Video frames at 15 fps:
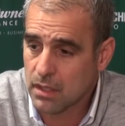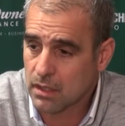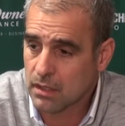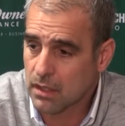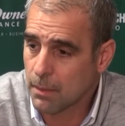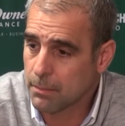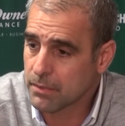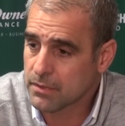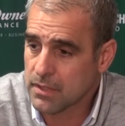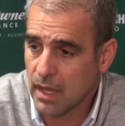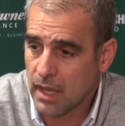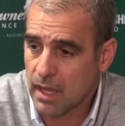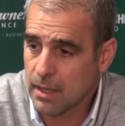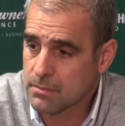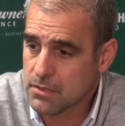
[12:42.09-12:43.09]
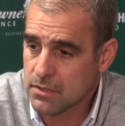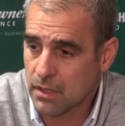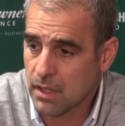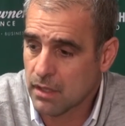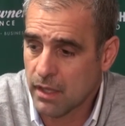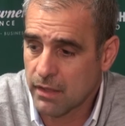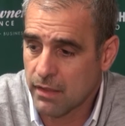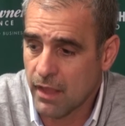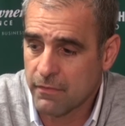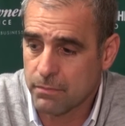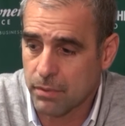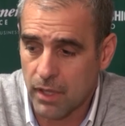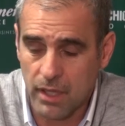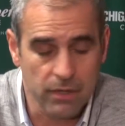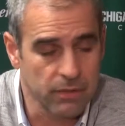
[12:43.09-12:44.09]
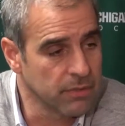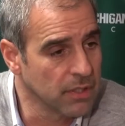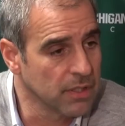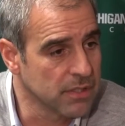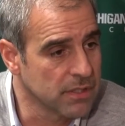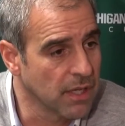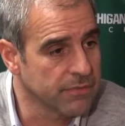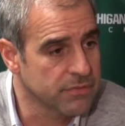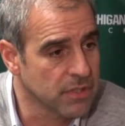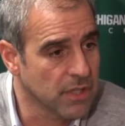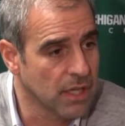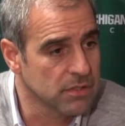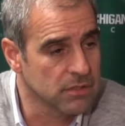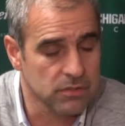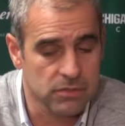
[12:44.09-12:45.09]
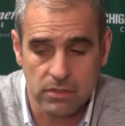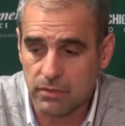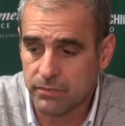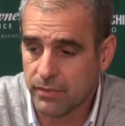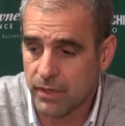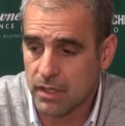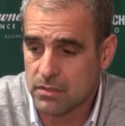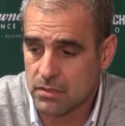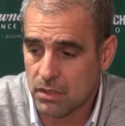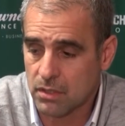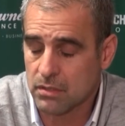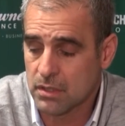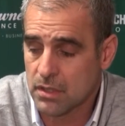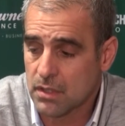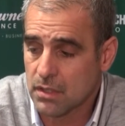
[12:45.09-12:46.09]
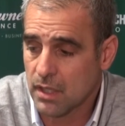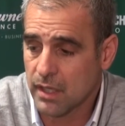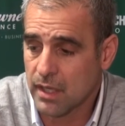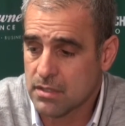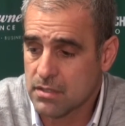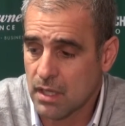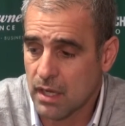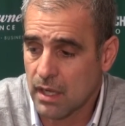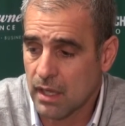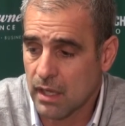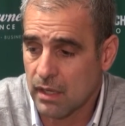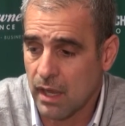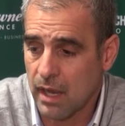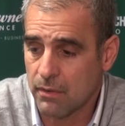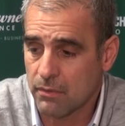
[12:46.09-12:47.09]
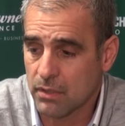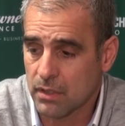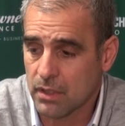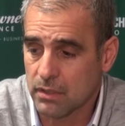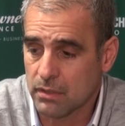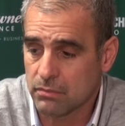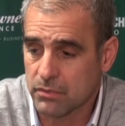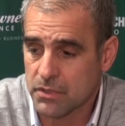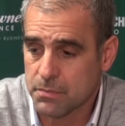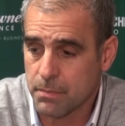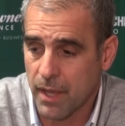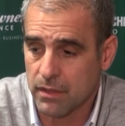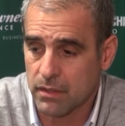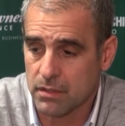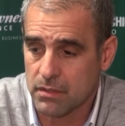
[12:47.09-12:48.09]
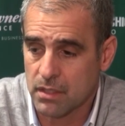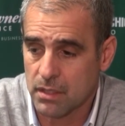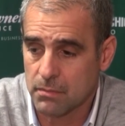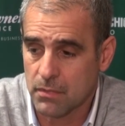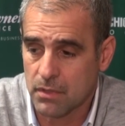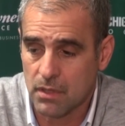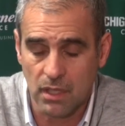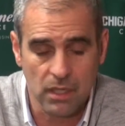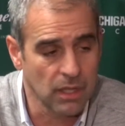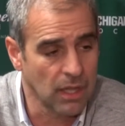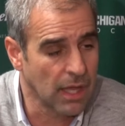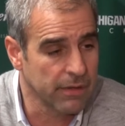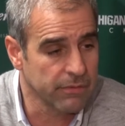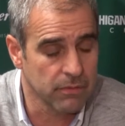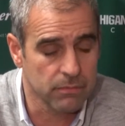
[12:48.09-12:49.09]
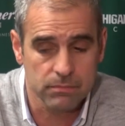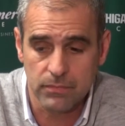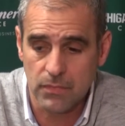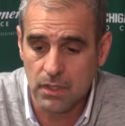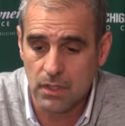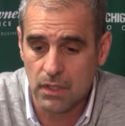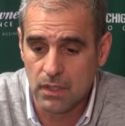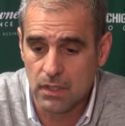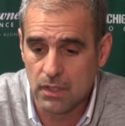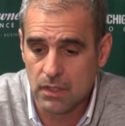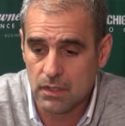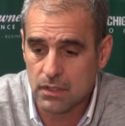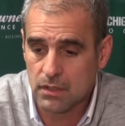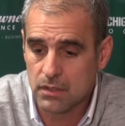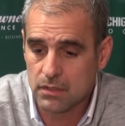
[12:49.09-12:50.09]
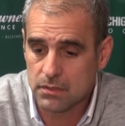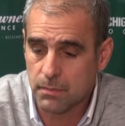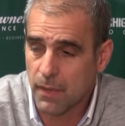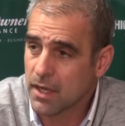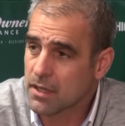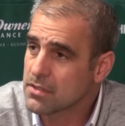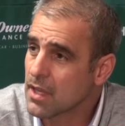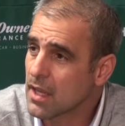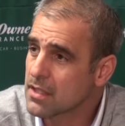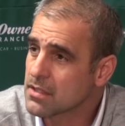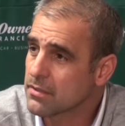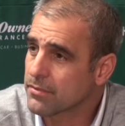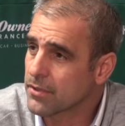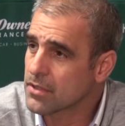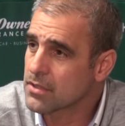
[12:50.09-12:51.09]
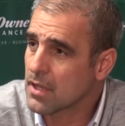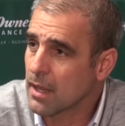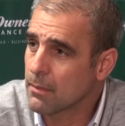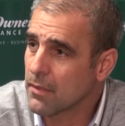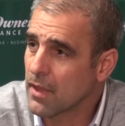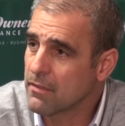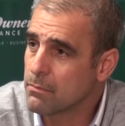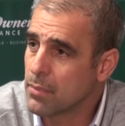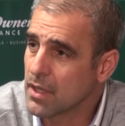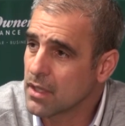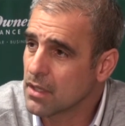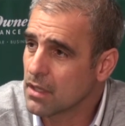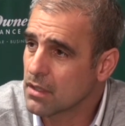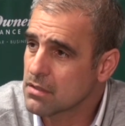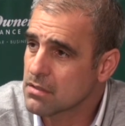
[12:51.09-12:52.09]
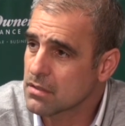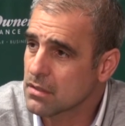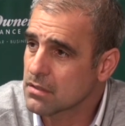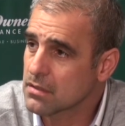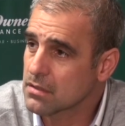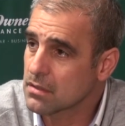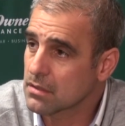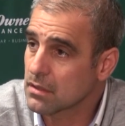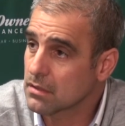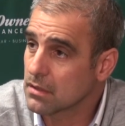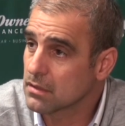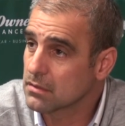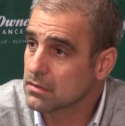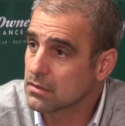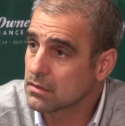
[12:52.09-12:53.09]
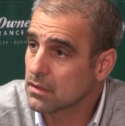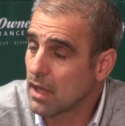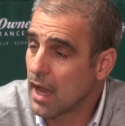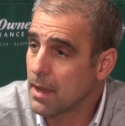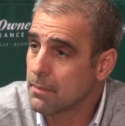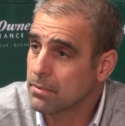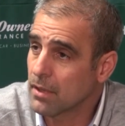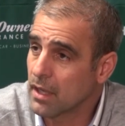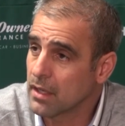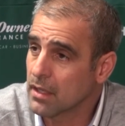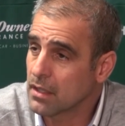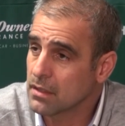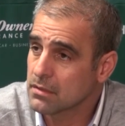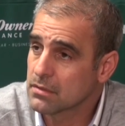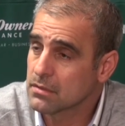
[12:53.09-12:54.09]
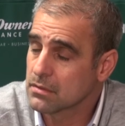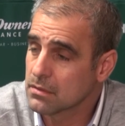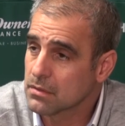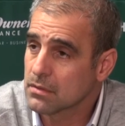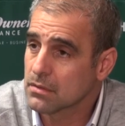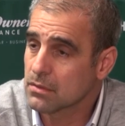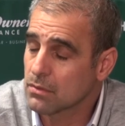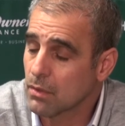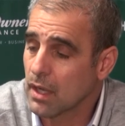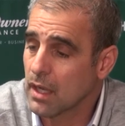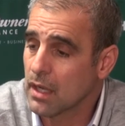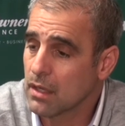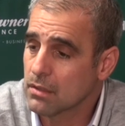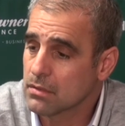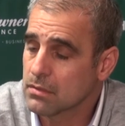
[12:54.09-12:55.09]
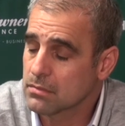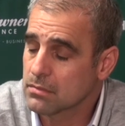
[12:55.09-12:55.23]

a couple times. So they, they've played a really tough schedule so far. So, like I said, I, I really respect their team and think a lot of them. My understanding it's the first time they've been here since I played, huh? Wow.